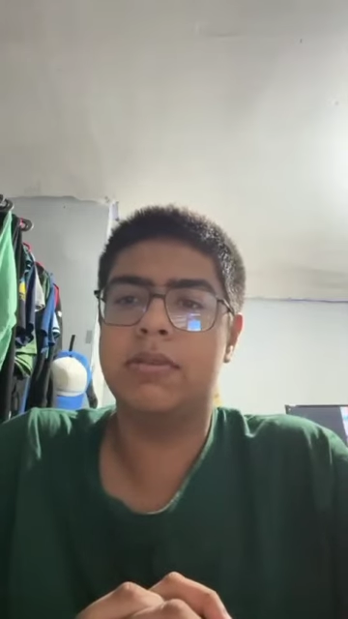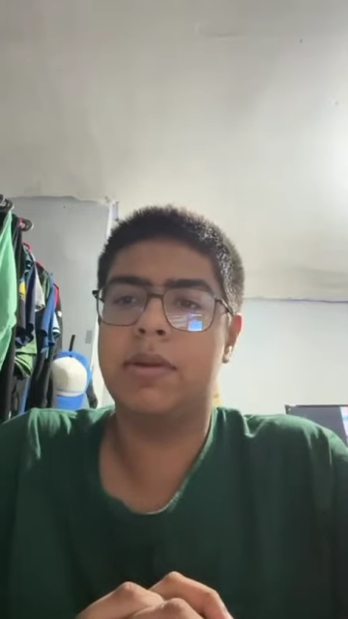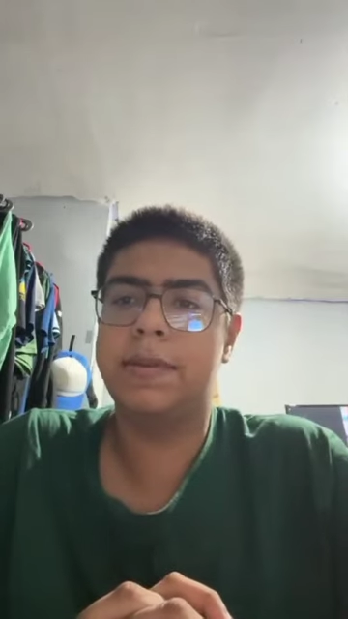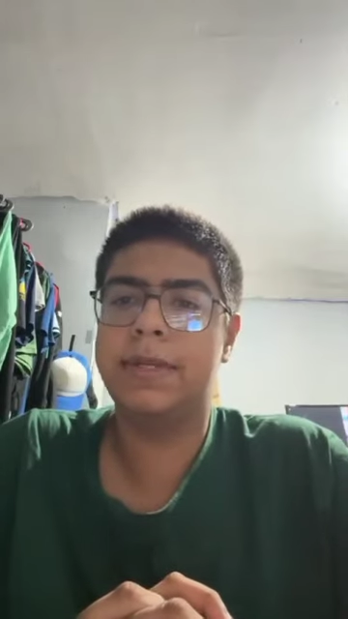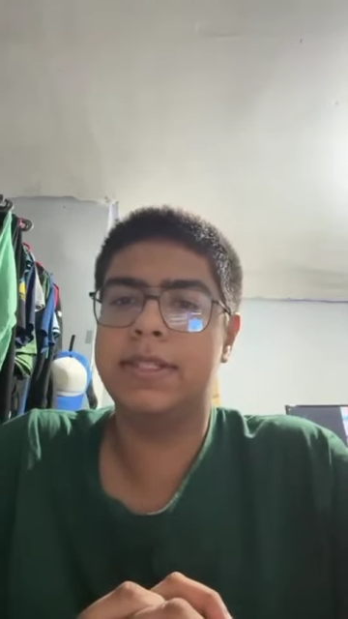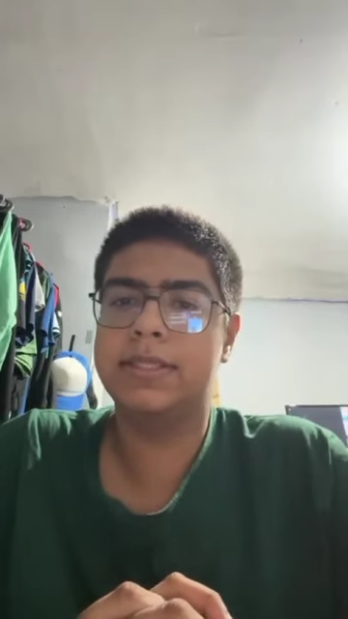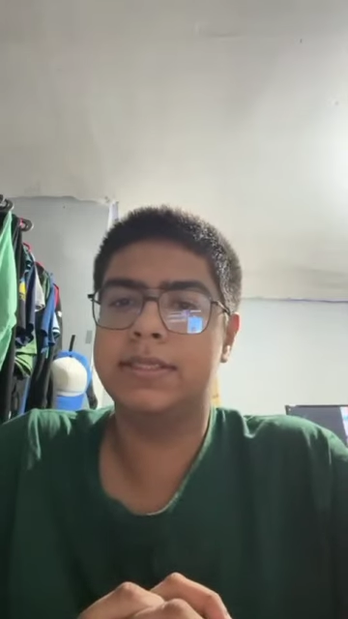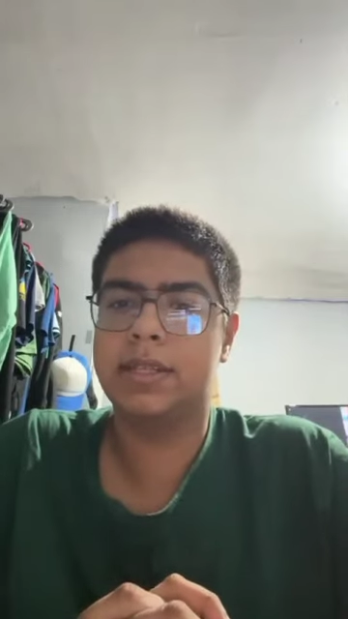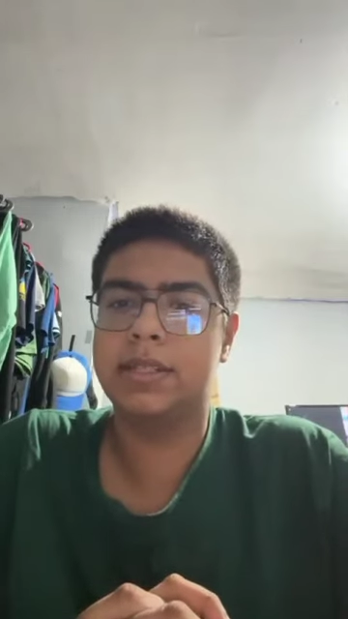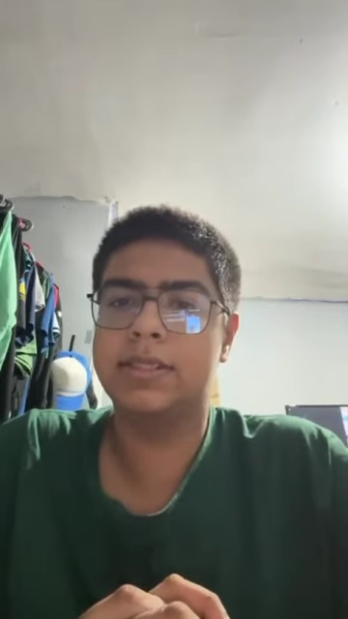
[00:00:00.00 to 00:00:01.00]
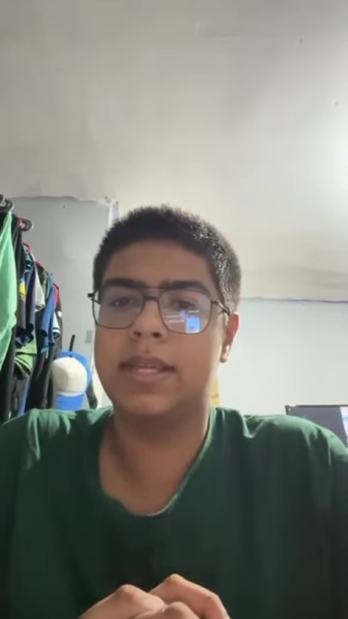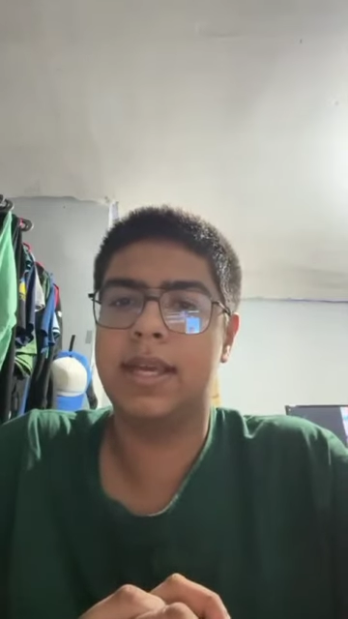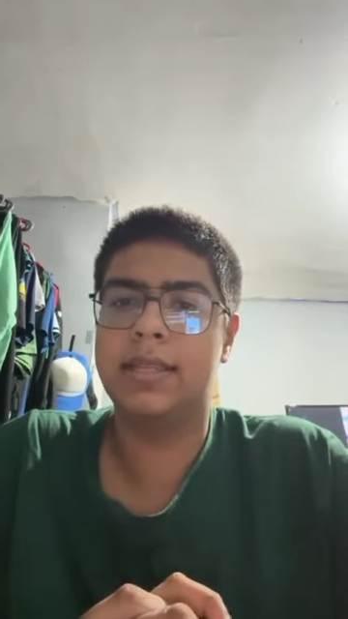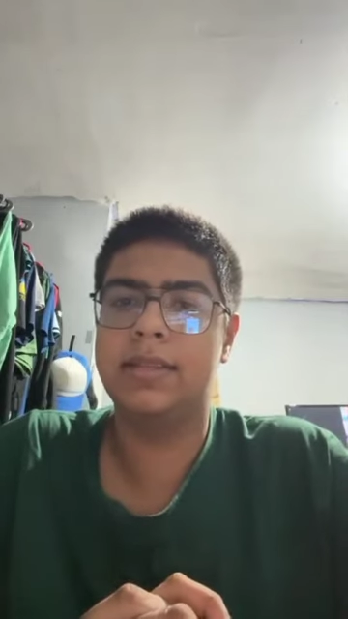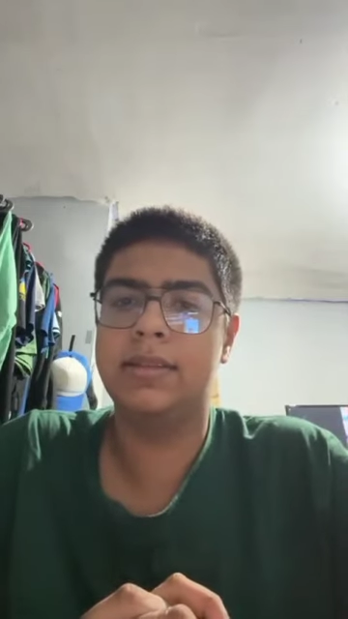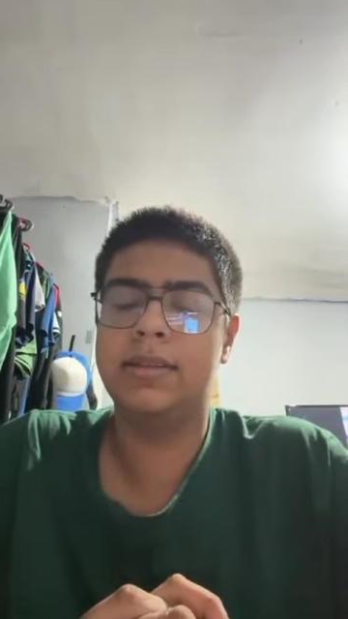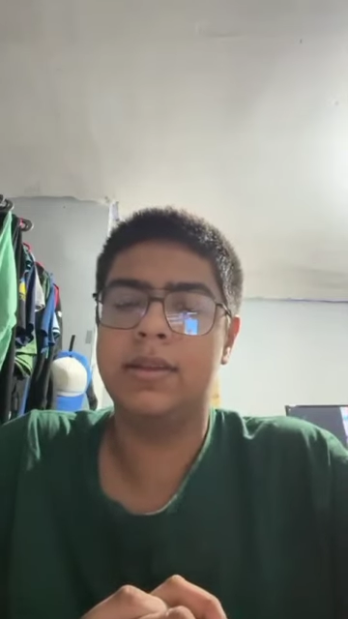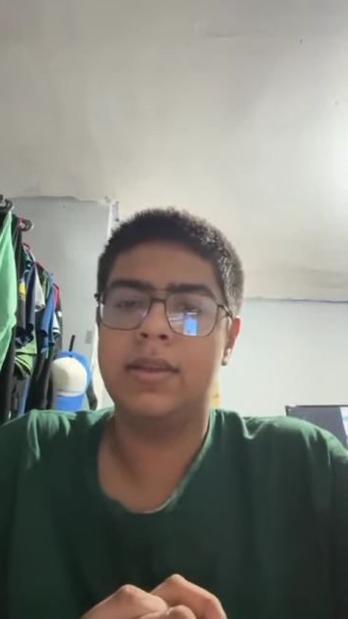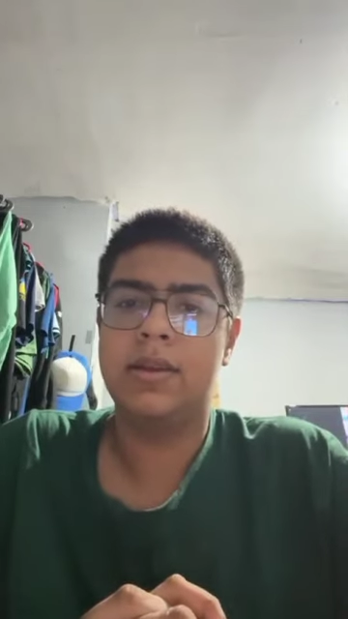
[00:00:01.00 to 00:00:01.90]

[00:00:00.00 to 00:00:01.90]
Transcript: gravity starts acting